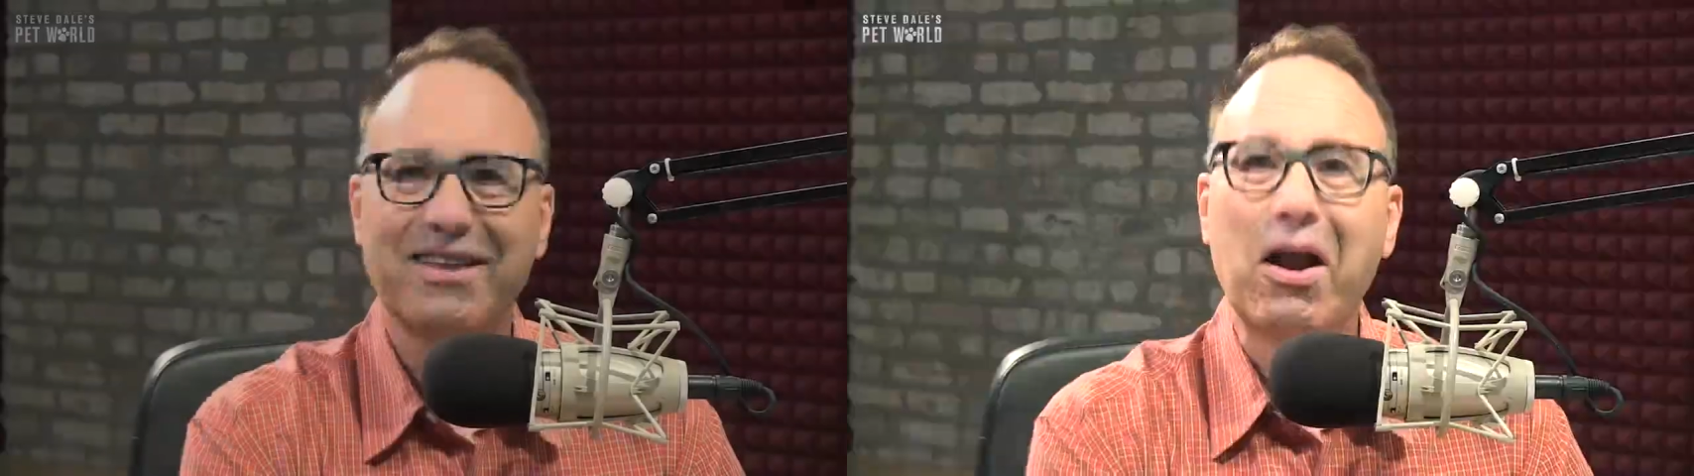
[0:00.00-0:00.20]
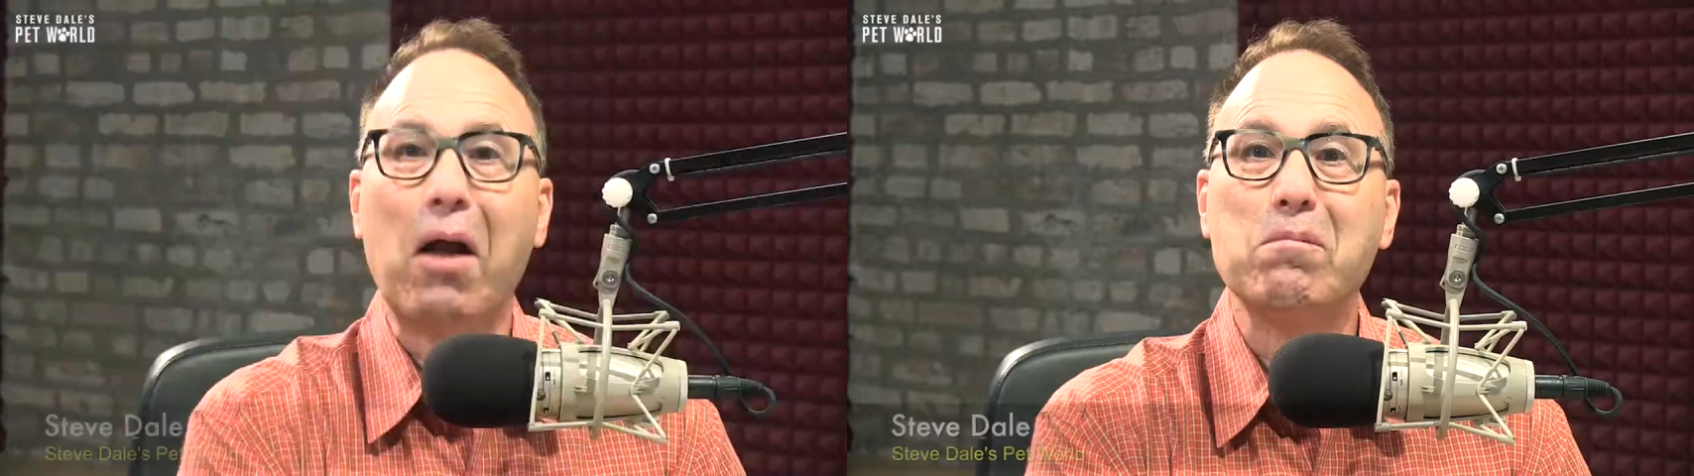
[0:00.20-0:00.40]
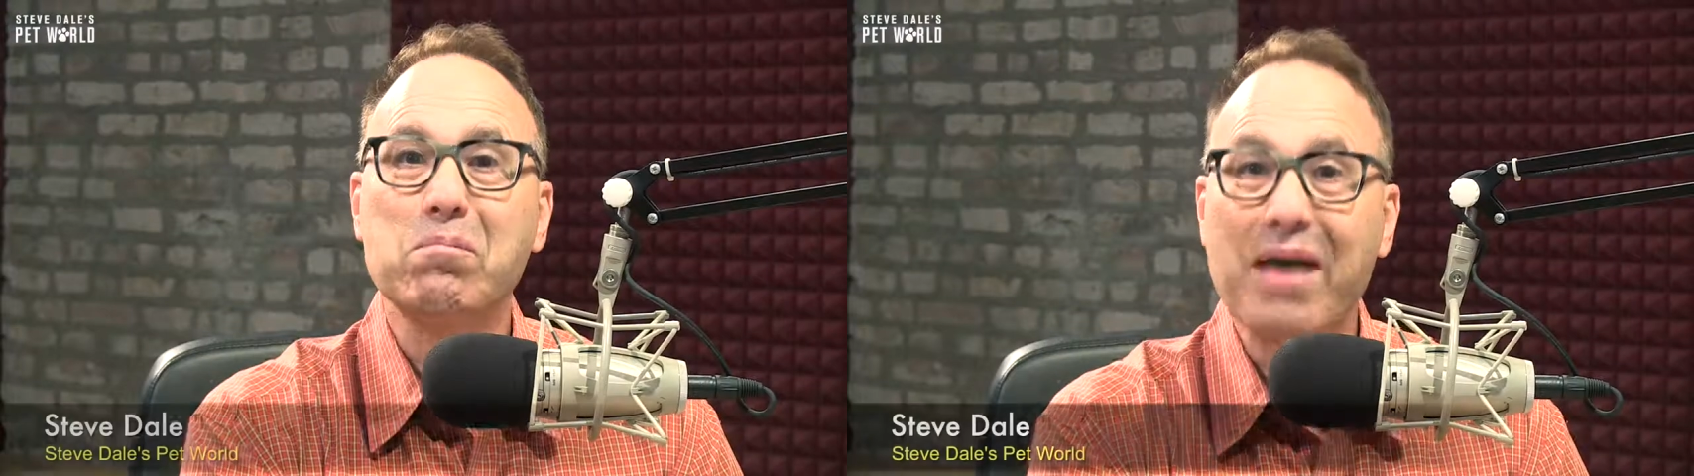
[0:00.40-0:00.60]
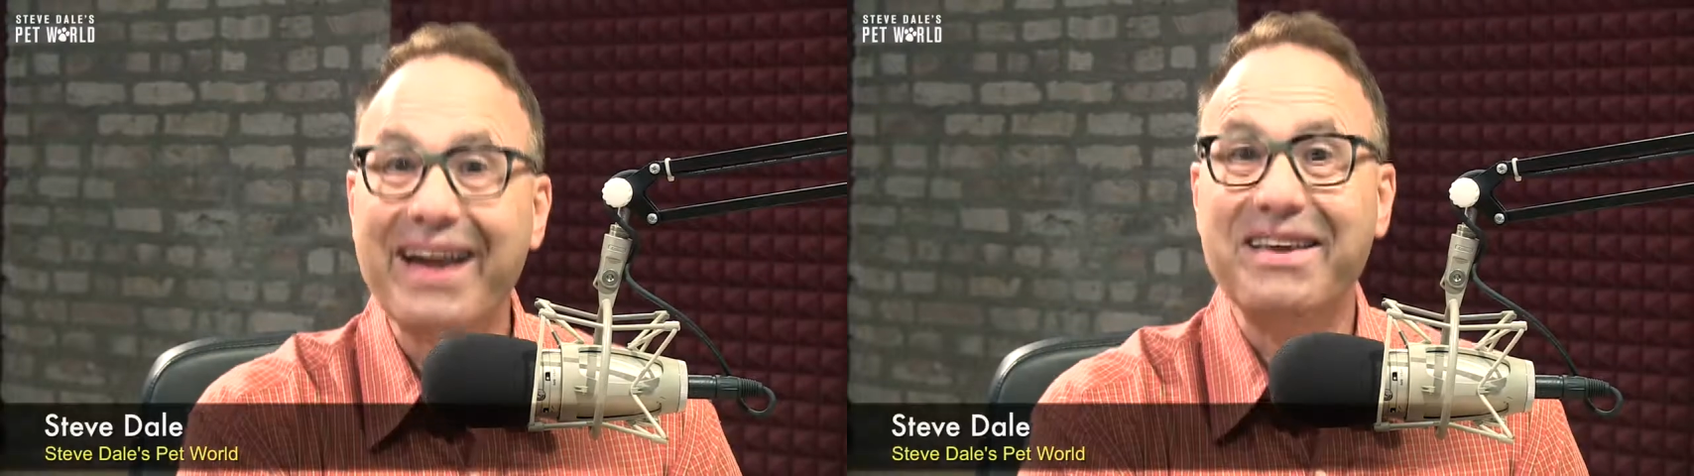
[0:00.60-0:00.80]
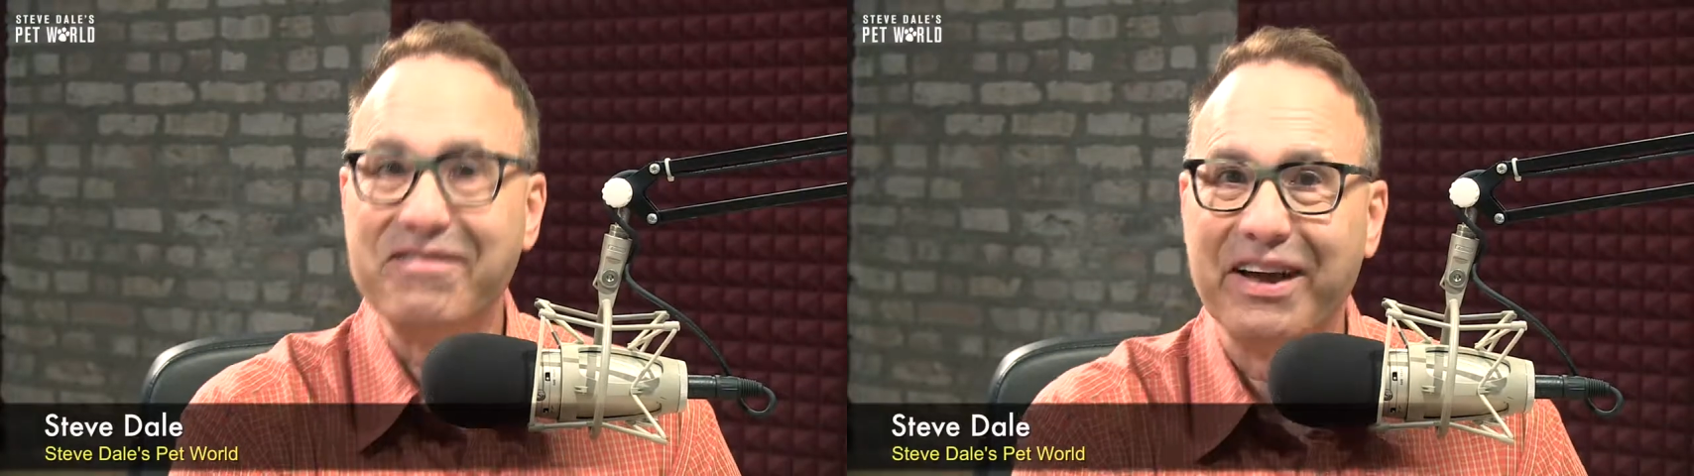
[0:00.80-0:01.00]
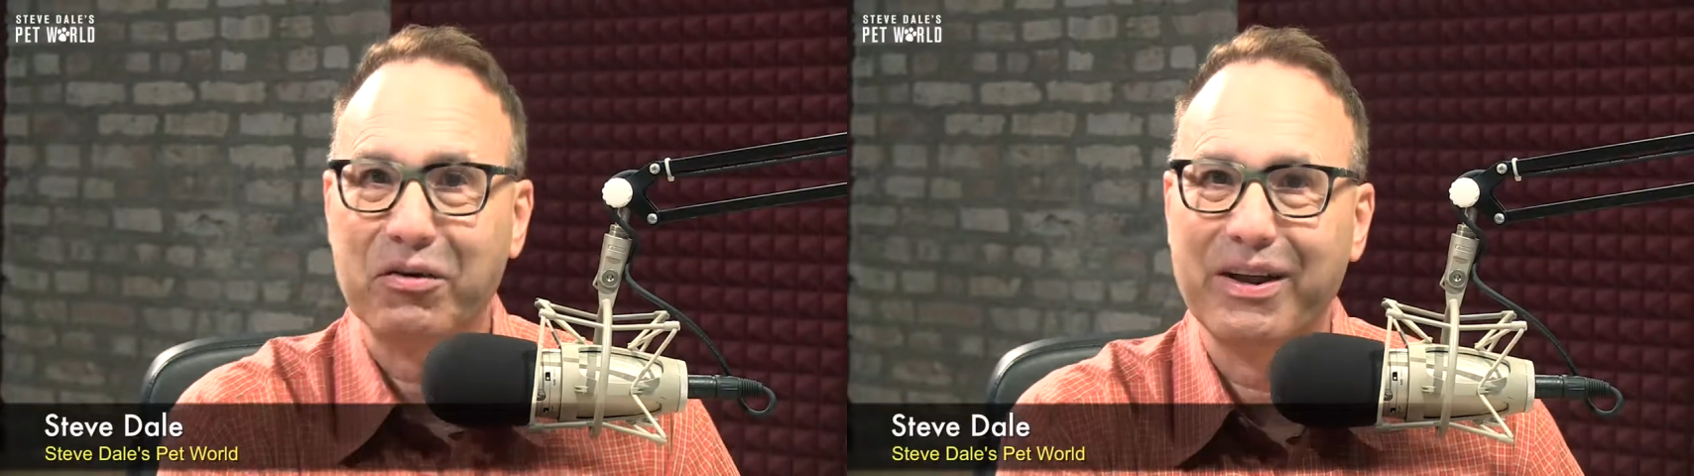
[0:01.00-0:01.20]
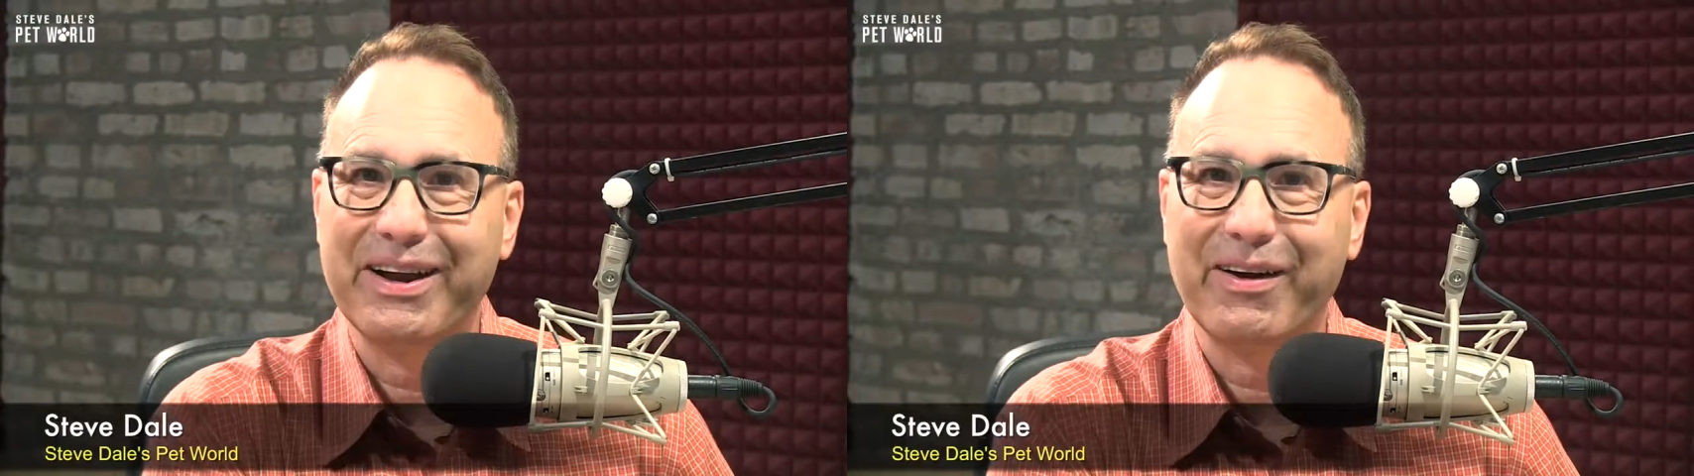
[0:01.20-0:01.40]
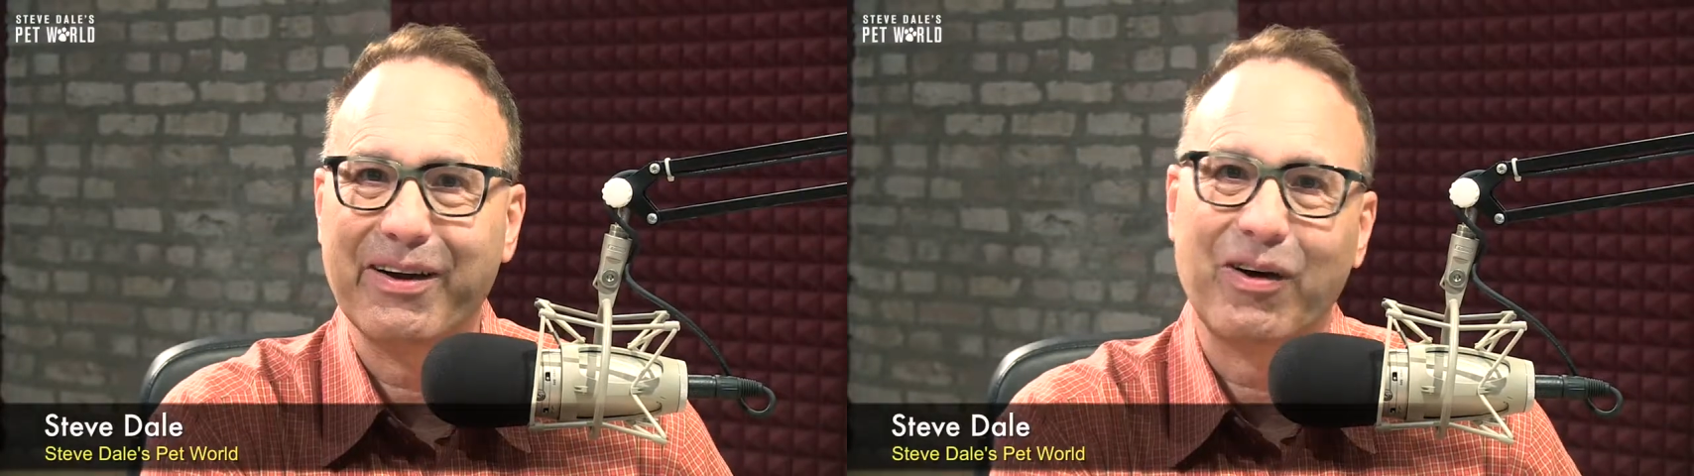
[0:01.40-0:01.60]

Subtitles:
There are many veterinary